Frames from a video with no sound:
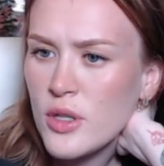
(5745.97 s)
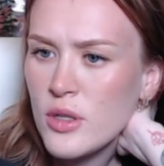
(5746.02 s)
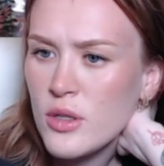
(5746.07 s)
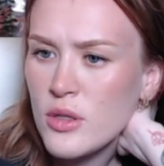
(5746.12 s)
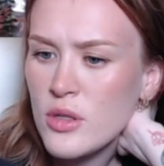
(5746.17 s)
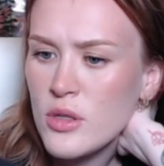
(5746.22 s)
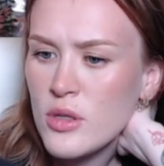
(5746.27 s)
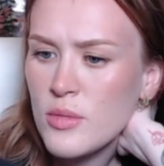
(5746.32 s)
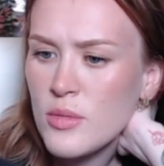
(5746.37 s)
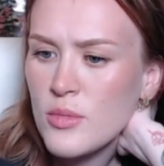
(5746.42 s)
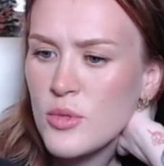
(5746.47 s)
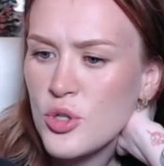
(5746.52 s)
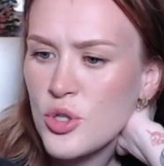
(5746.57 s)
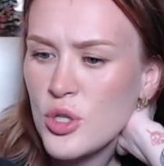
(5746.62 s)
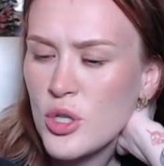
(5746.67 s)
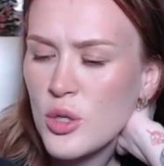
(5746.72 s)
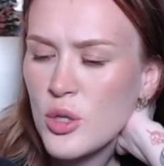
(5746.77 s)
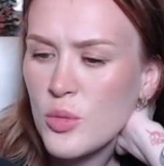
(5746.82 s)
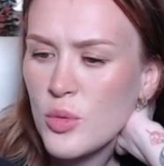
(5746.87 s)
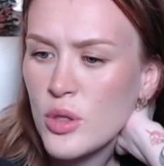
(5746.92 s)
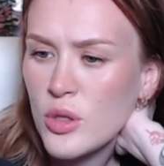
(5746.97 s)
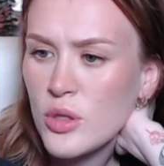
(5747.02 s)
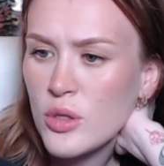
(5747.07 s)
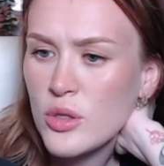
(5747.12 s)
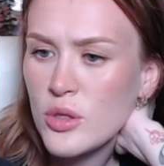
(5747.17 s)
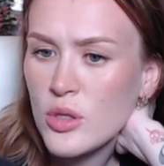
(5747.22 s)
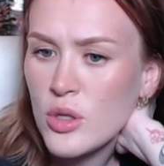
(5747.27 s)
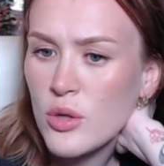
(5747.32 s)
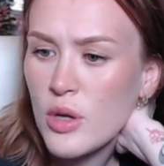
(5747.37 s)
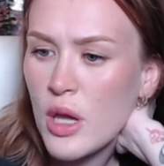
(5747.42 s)
machine world?
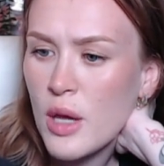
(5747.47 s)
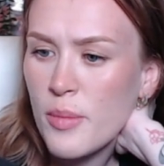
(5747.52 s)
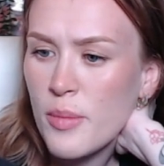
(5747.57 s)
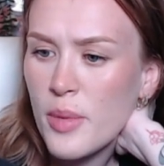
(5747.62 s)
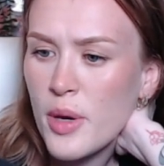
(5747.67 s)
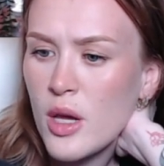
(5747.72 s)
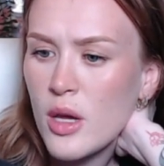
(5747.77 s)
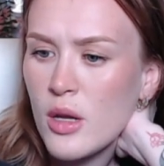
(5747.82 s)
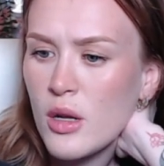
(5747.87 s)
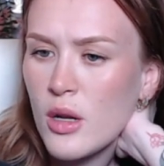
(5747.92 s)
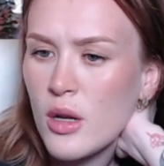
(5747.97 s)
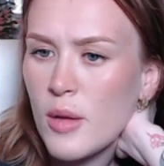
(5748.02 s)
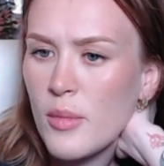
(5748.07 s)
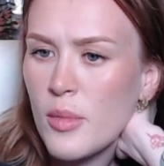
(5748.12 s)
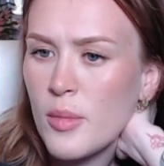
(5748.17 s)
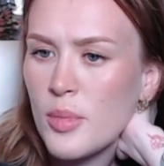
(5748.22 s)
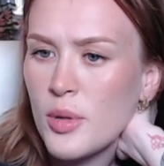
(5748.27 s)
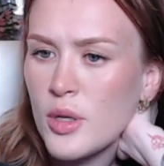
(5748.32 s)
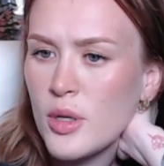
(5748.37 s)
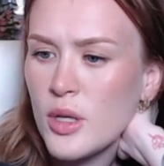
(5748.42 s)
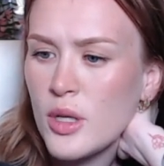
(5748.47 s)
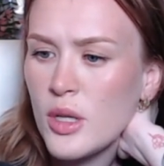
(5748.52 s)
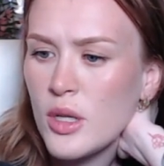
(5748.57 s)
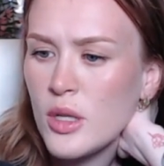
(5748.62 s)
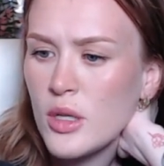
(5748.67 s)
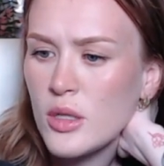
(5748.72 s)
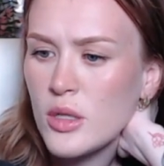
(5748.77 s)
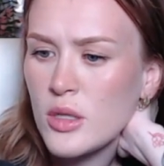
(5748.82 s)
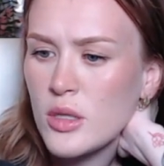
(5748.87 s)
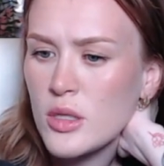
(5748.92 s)
Okay, I'm gonna put
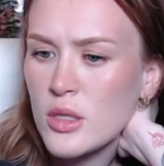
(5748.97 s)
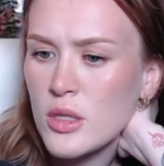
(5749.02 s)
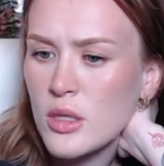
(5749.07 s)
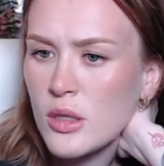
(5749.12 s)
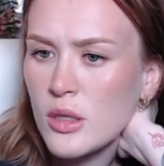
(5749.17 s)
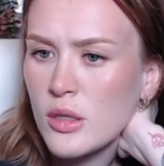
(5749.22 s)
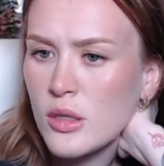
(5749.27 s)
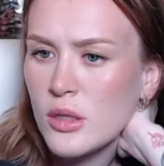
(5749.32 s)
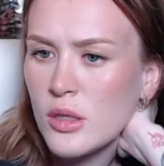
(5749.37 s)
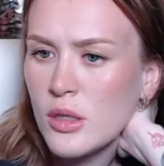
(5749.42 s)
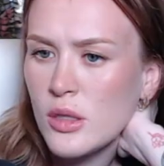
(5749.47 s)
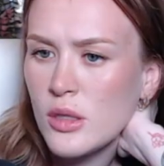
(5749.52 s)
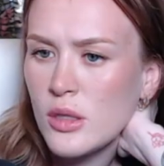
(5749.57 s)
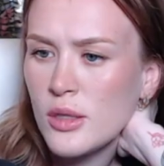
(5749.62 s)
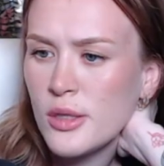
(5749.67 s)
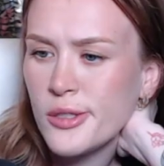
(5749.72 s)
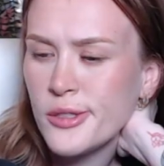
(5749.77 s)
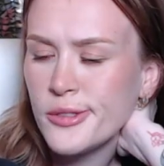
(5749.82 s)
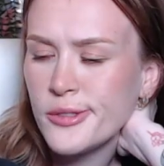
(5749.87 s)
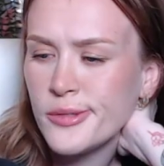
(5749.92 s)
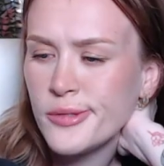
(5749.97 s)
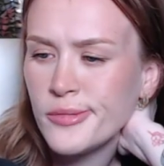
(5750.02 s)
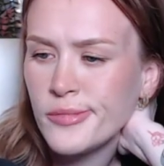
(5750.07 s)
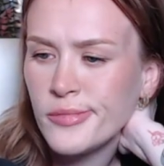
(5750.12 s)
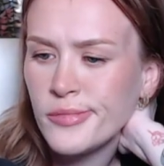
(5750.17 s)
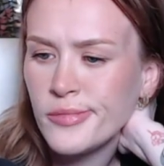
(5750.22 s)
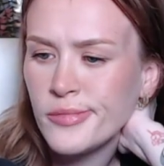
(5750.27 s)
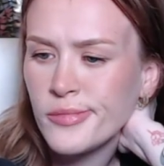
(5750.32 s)
um,